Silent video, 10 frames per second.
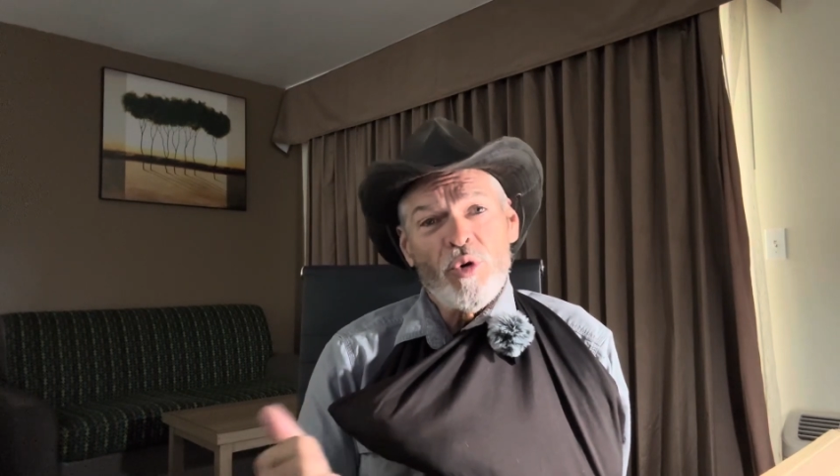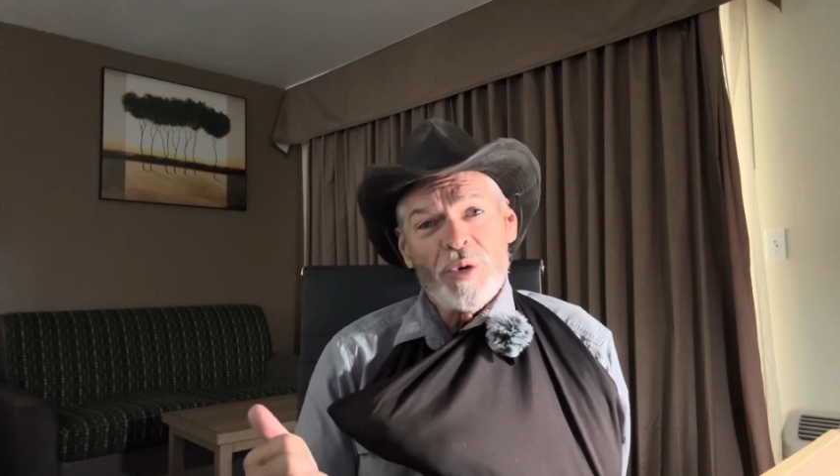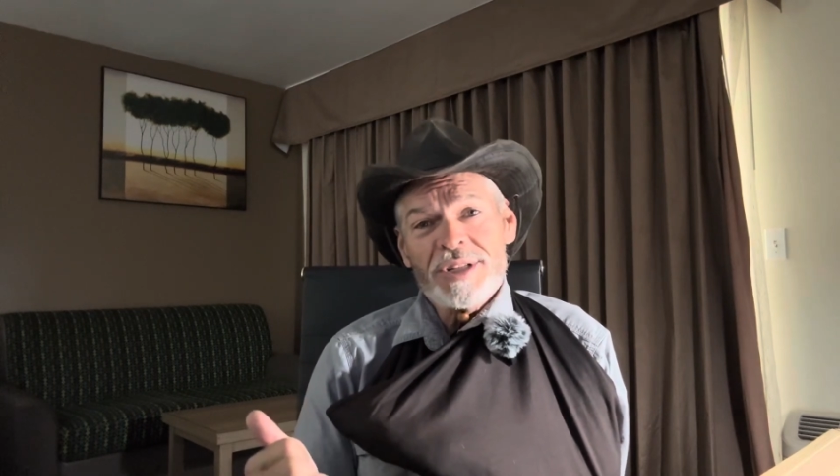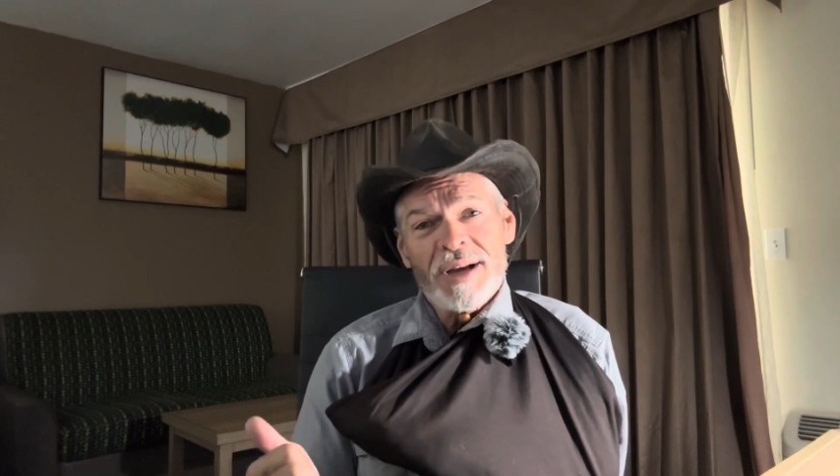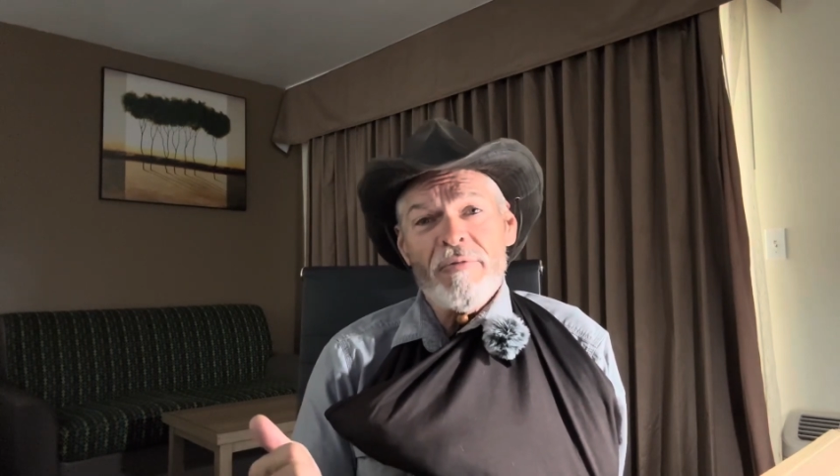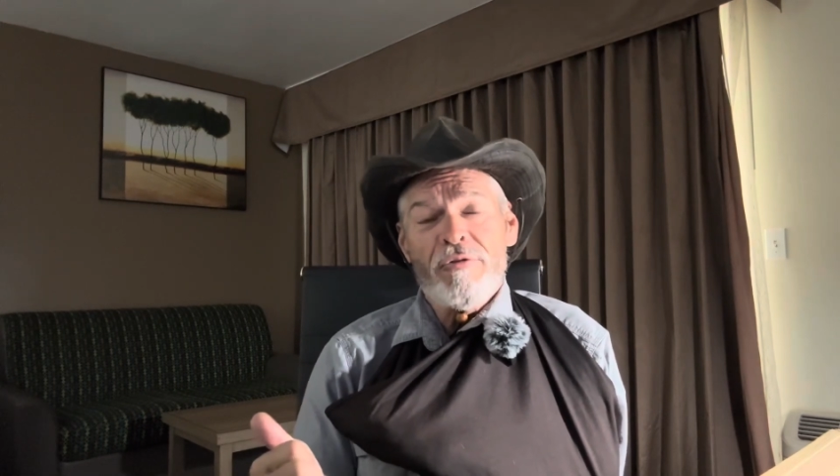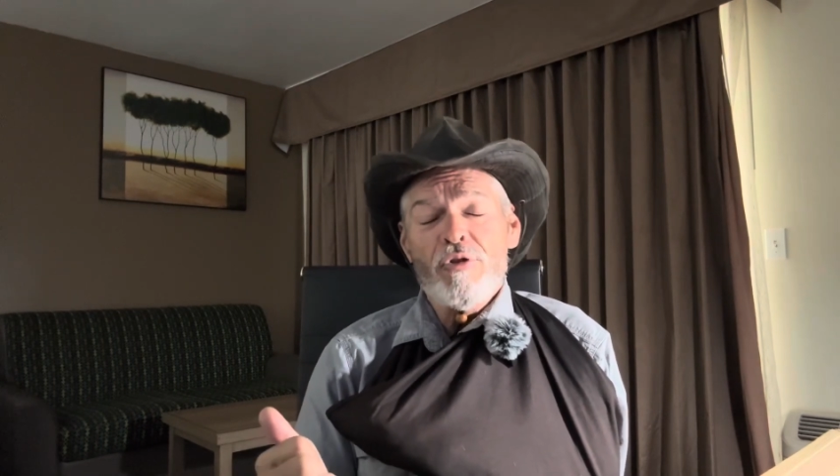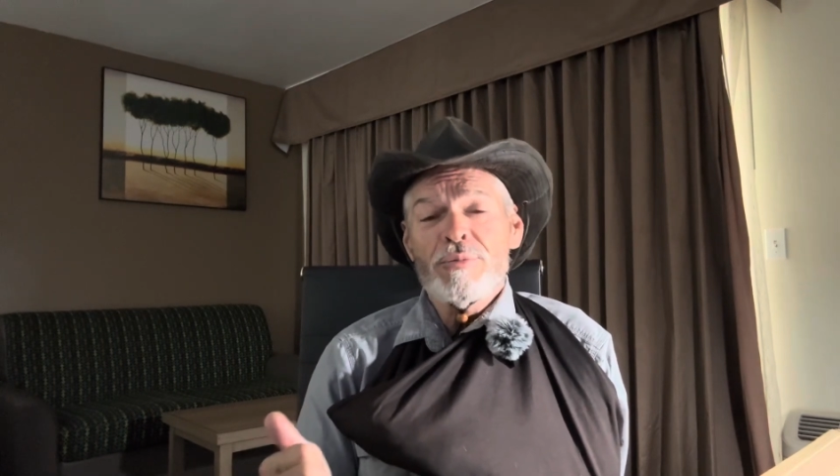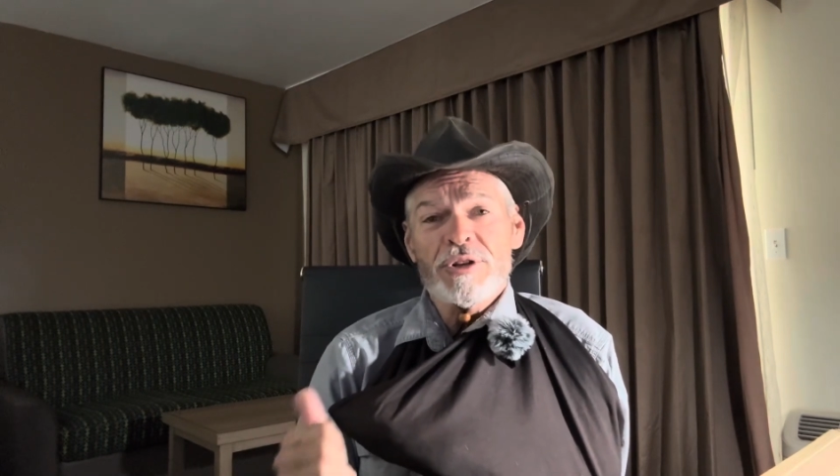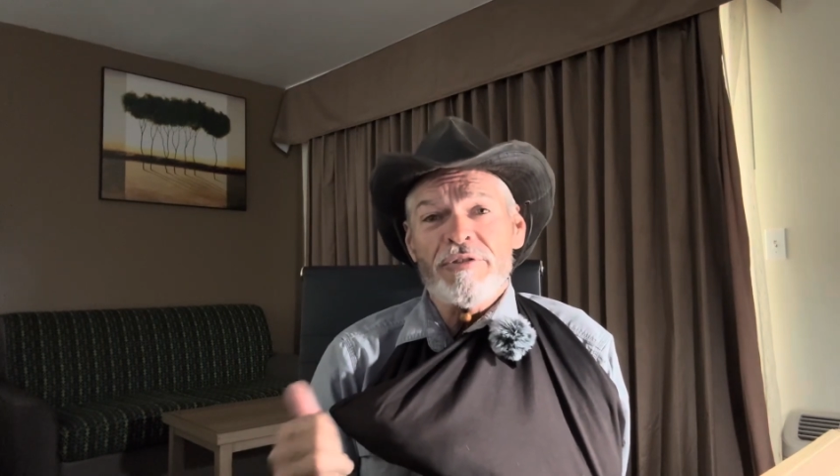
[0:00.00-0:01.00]
with some
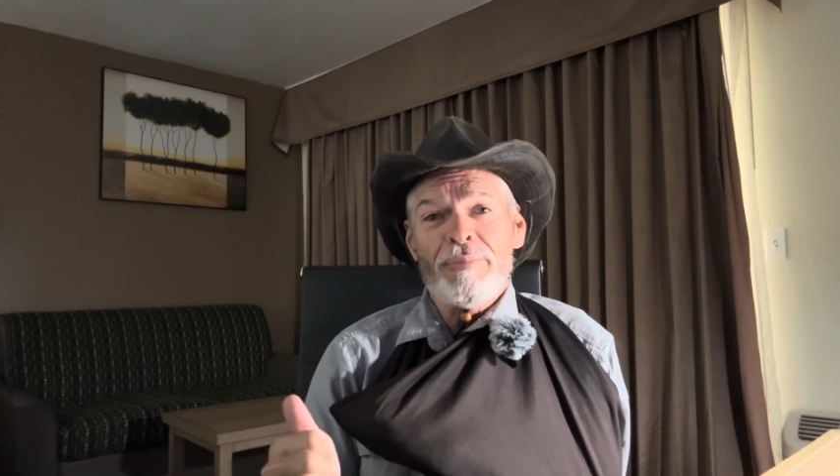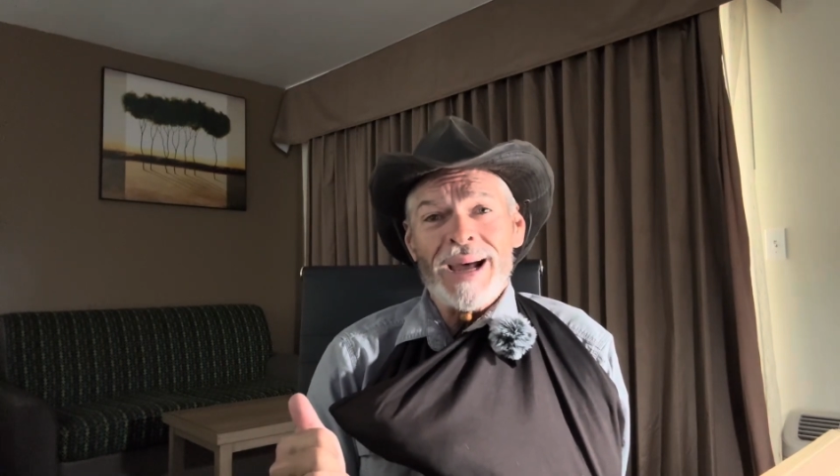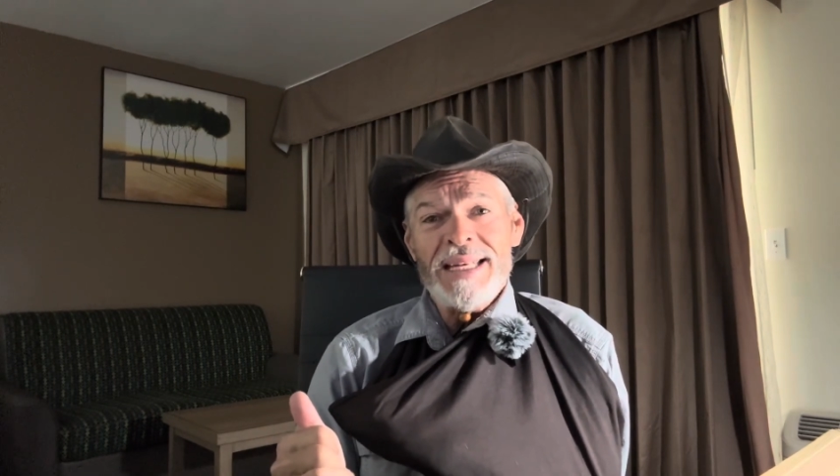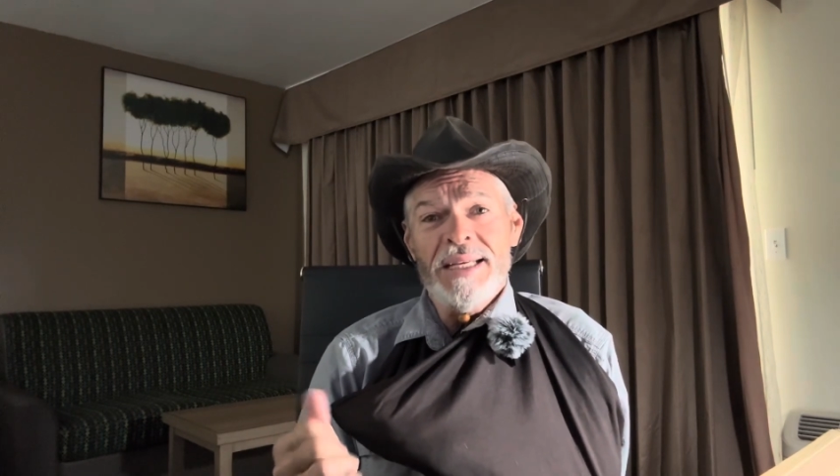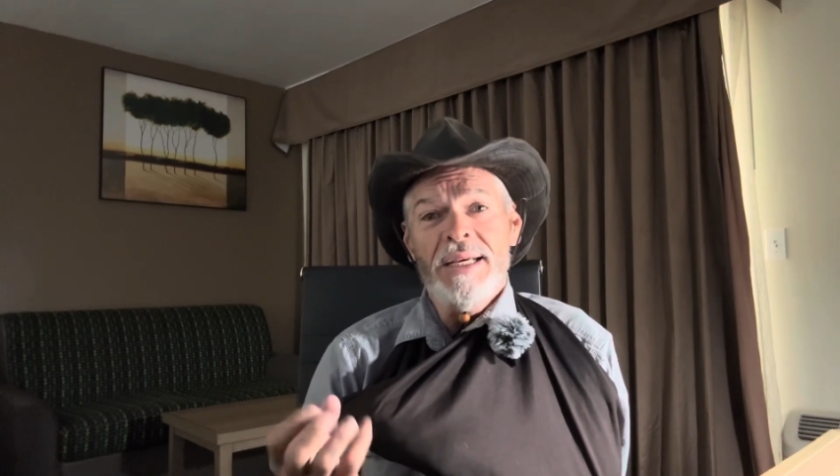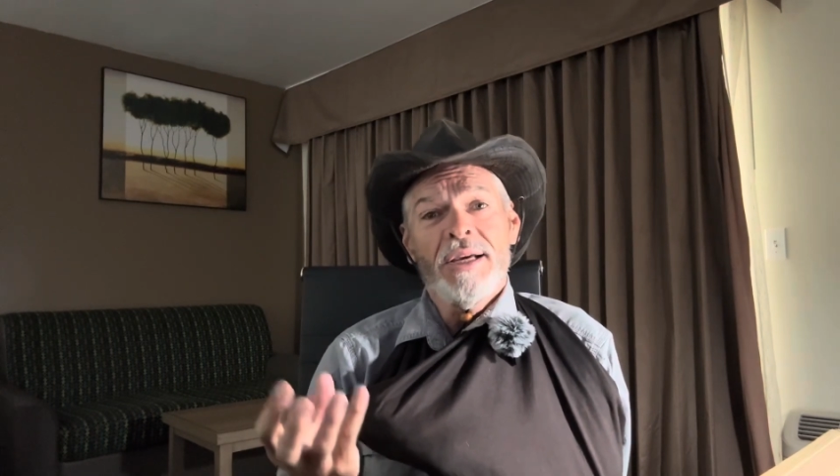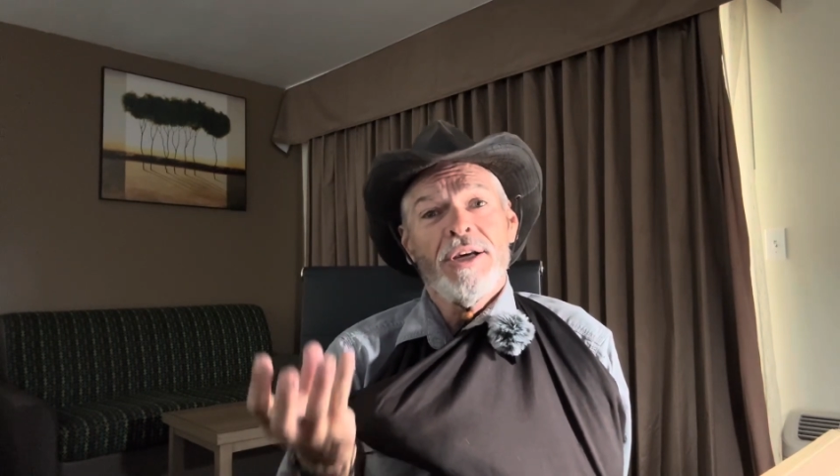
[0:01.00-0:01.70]
forms of putty